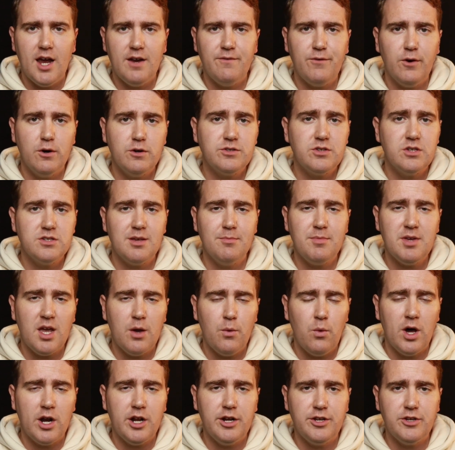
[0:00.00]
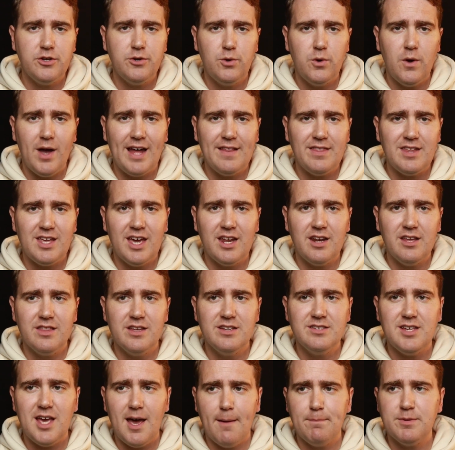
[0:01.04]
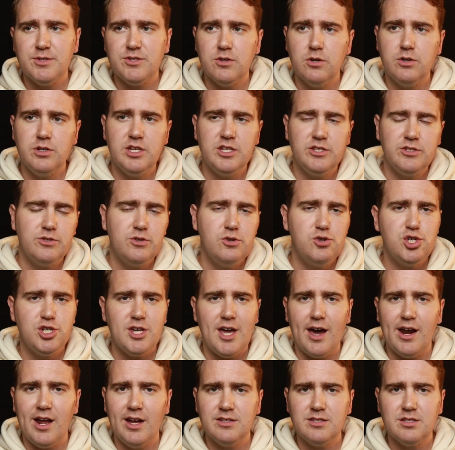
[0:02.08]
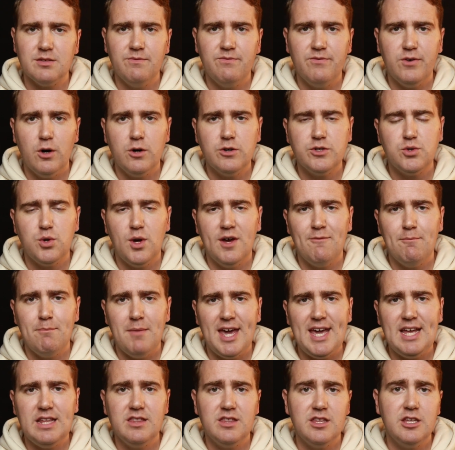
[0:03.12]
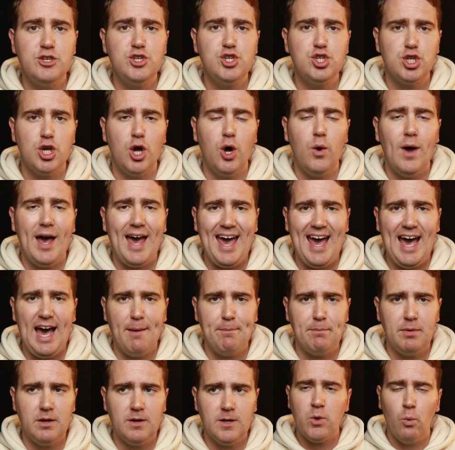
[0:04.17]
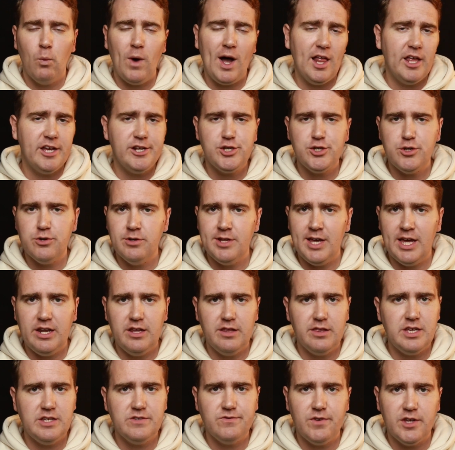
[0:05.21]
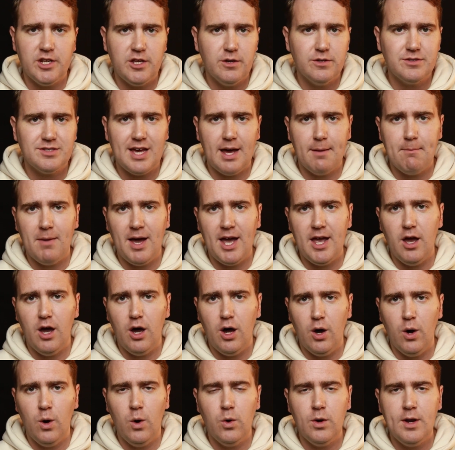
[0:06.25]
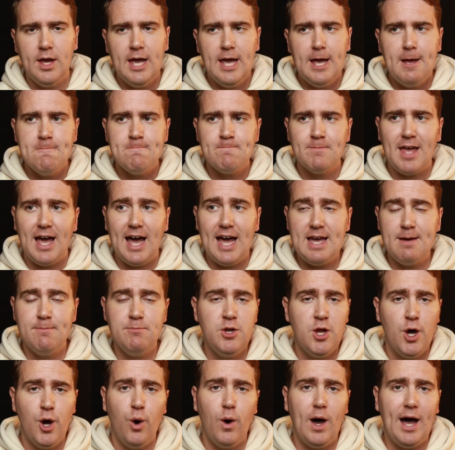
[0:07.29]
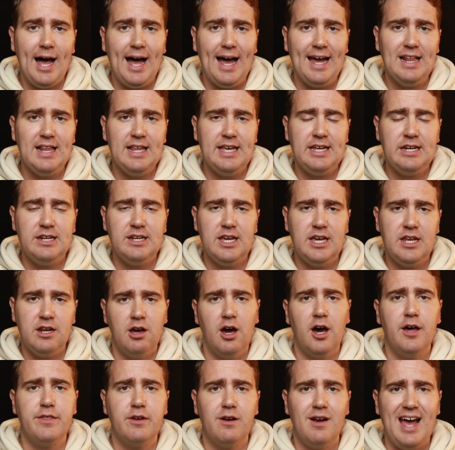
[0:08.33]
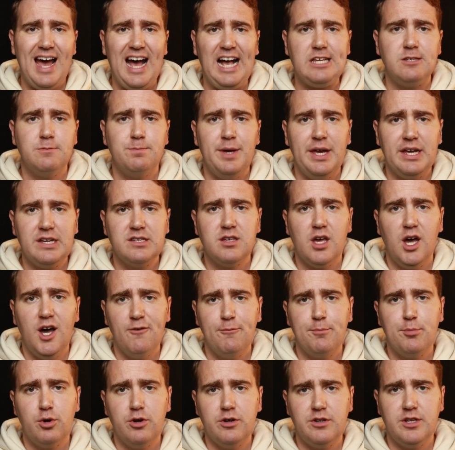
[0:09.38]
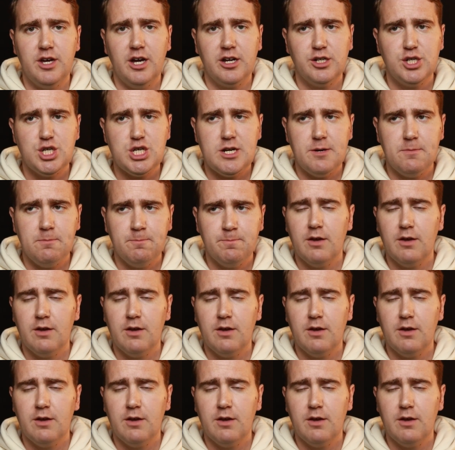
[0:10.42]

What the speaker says: right, folks, so something I wanted to do at the end of this episode is to shout out some folks who have made this show happen. While I shoot and edit these videos on my own, I am no island in other aspects of production.